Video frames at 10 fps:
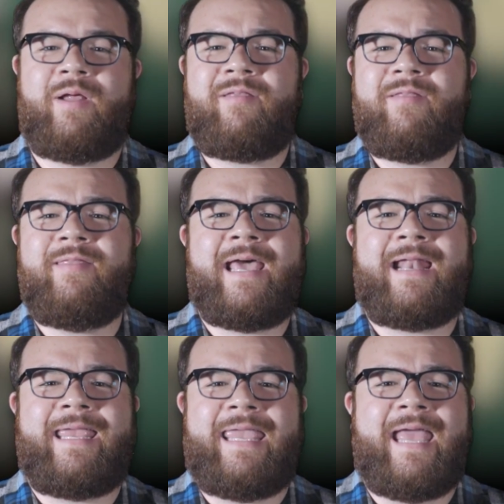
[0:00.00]
But other than
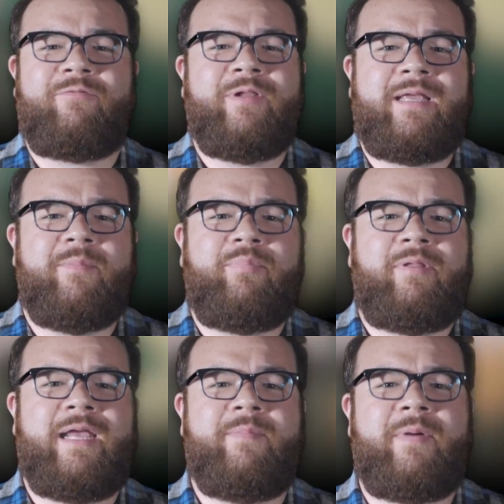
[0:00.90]
that, I can't really
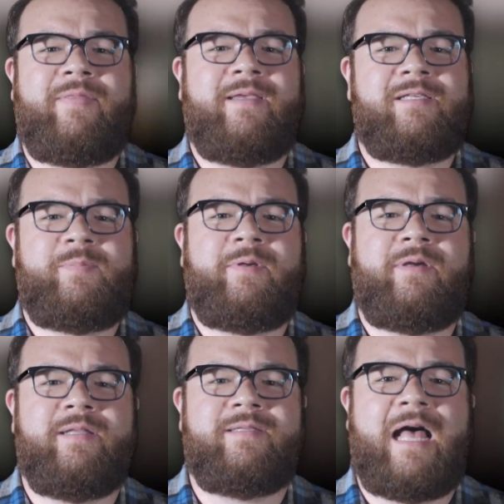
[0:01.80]
complain about the
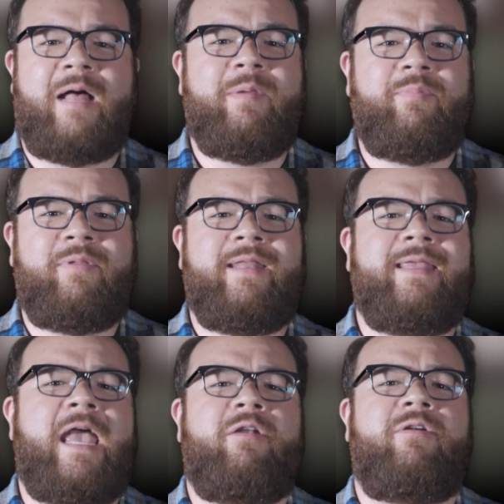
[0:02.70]
experience. I'll be playing
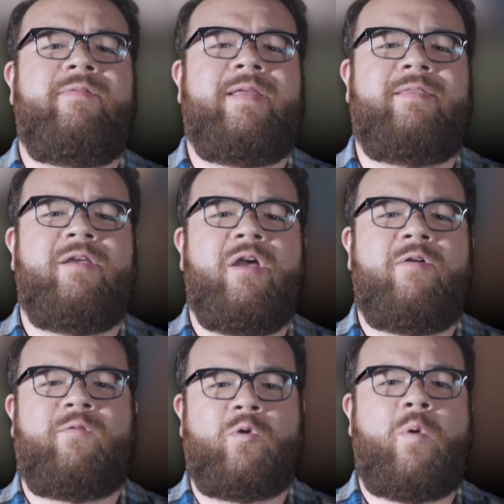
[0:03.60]
The Counter of Death
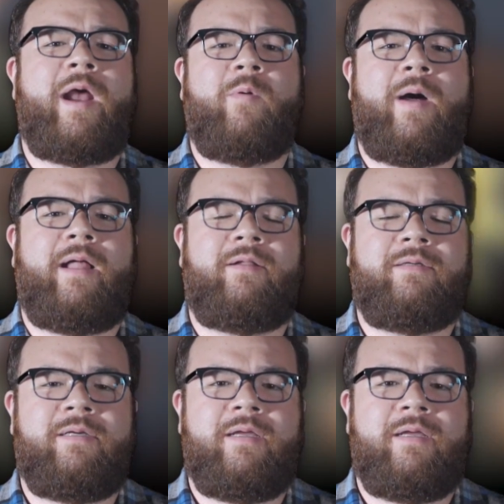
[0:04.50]
for quite a while.